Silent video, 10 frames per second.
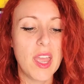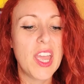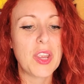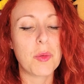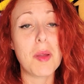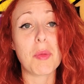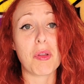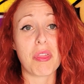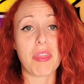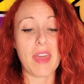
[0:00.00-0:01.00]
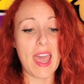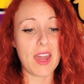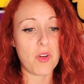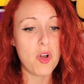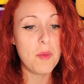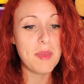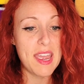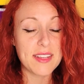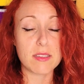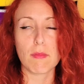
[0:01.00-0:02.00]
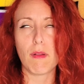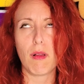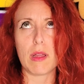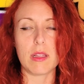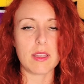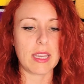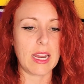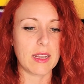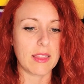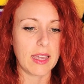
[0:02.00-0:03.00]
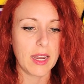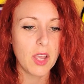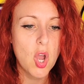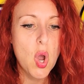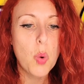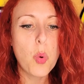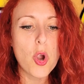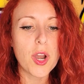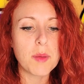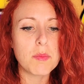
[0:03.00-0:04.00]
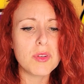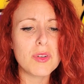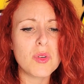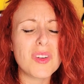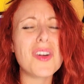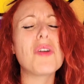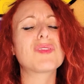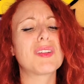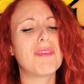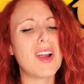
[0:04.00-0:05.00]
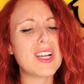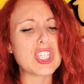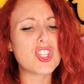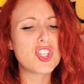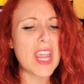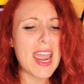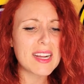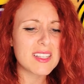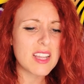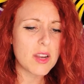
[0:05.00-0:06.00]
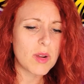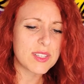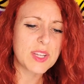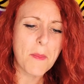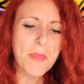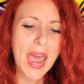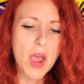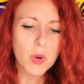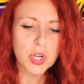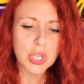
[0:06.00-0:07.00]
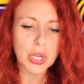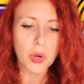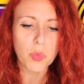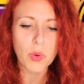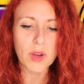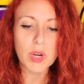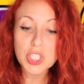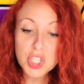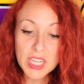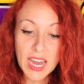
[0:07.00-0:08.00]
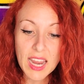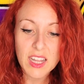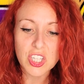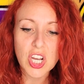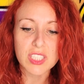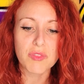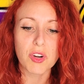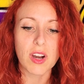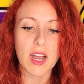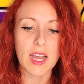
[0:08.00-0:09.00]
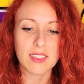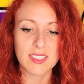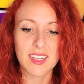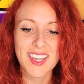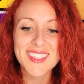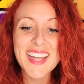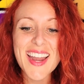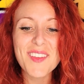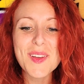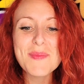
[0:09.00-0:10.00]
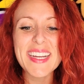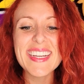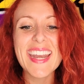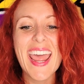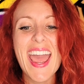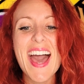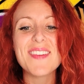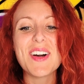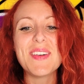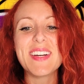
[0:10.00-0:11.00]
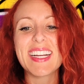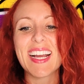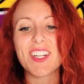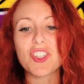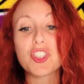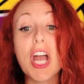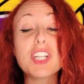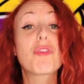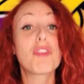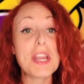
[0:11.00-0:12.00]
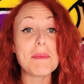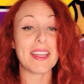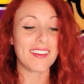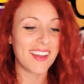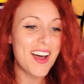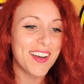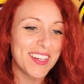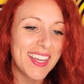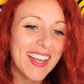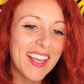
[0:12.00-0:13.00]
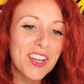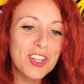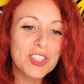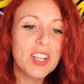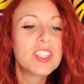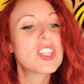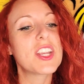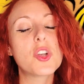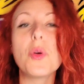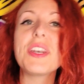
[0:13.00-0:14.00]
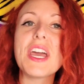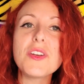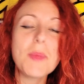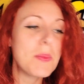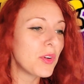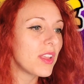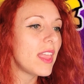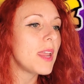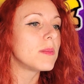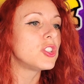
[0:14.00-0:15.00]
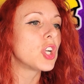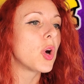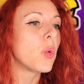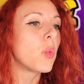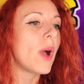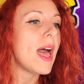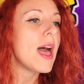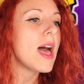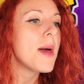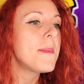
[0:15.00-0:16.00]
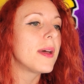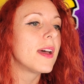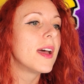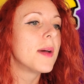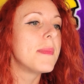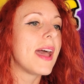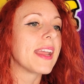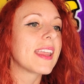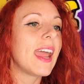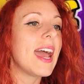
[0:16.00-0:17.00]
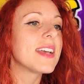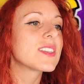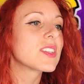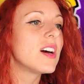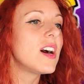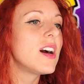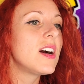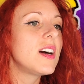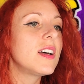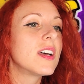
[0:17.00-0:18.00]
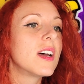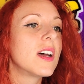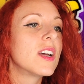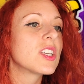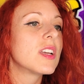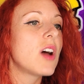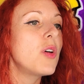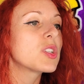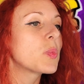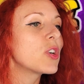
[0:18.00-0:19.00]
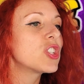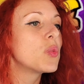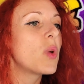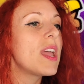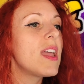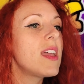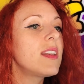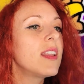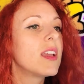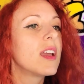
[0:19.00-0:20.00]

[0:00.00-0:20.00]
You remember that whole mess? Ugh, hated that. Warren Moon. Oh, Tavares Jackson. Rest in power, dude. Rich Gannon. Gus Farrat. Donovan McNabb. Oh my gosh. Josh Freeman. Oh, you just like going down memory lane. Joe Webb. Matt Castle. Oh, Spurgeon Wynn.